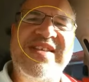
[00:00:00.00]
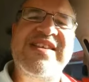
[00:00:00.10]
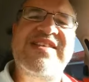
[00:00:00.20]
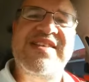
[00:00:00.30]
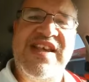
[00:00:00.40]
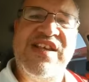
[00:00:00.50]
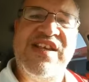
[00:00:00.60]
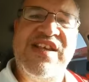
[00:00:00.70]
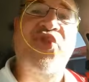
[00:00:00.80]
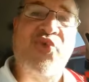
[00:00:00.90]
of the crop
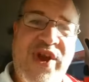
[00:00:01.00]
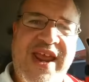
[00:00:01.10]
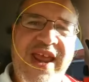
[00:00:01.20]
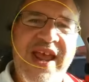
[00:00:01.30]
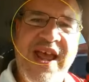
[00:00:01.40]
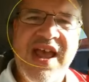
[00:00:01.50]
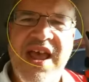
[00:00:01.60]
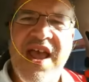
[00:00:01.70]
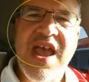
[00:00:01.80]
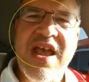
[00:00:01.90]
and
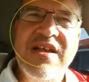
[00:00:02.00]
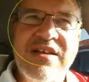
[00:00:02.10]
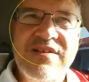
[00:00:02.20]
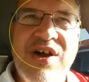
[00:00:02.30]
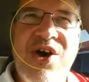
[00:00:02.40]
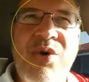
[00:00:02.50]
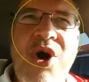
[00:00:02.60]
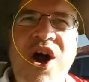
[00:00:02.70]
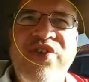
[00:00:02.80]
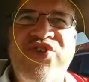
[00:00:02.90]
rise to be a
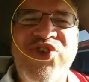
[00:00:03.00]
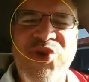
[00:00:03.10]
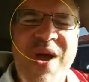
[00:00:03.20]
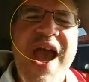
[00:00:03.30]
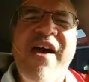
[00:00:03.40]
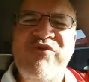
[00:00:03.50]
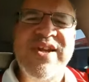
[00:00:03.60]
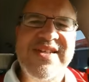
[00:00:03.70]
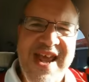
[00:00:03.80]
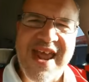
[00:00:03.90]
champion in the rank
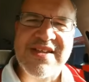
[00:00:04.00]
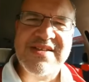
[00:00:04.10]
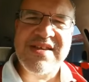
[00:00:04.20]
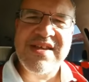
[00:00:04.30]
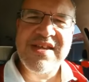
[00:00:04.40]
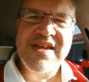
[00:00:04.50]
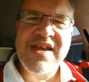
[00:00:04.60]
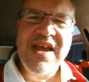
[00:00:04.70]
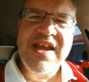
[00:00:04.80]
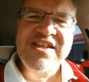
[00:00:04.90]
level? What you're
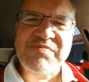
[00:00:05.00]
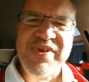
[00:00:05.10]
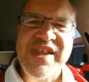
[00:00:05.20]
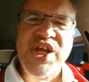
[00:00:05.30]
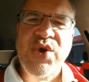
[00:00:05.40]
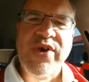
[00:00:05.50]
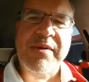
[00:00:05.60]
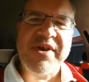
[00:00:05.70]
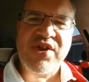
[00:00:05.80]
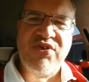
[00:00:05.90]
gonna do
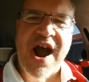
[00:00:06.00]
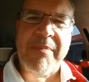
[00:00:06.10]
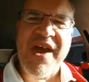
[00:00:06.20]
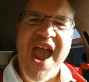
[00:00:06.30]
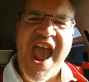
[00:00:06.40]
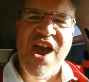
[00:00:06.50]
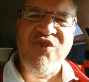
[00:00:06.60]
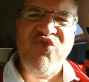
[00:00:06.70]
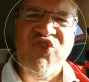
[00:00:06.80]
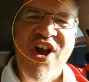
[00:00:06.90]
when seasons
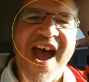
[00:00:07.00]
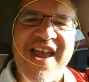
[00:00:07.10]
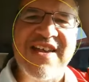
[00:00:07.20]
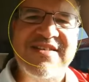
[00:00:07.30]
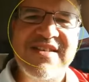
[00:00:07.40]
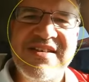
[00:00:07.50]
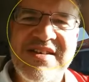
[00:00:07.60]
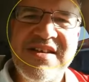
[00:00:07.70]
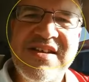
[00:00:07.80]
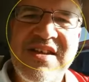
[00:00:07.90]
collide
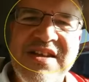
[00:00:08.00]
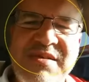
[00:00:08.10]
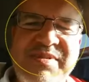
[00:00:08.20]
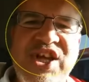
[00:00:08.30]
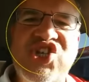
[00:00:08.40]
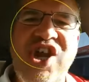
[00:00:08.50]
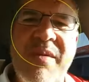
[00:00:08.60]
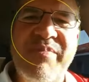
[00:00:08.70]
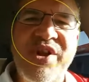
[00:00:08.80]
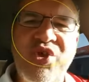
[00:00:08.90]
in the wild
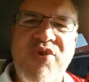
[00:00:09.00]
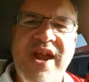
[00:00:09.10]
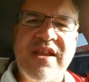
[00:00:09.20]
mode.